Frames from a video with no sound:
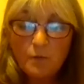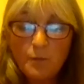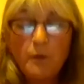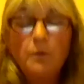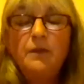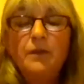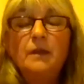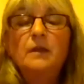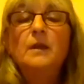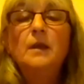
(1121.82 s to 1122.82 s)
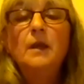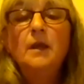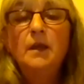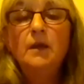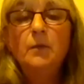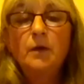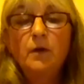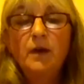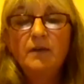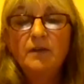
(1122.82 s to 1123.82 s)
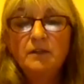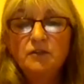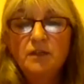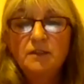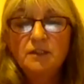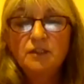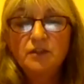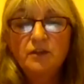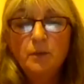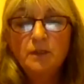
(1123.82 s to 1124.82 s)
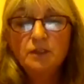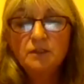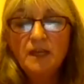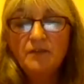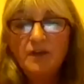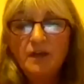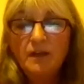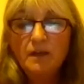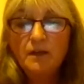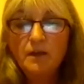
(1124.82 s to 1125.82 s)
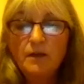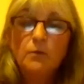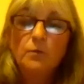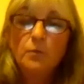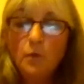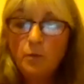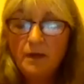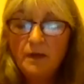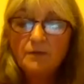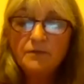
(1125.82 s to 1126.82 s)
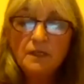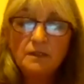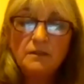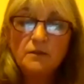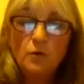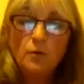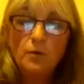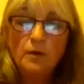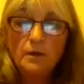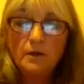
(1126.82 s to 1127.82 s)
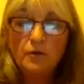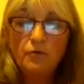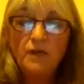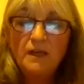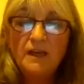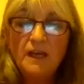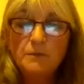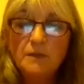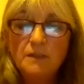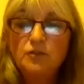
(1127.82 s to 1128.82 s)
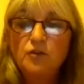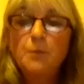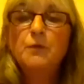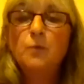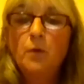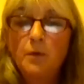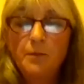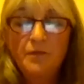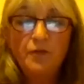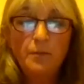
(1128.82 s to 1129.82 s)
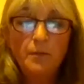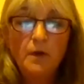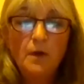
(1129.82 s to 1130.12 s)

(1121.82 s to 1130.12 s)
But we think if we're not having a transition, if we're just having what we have tended to call a green catalyst job swap from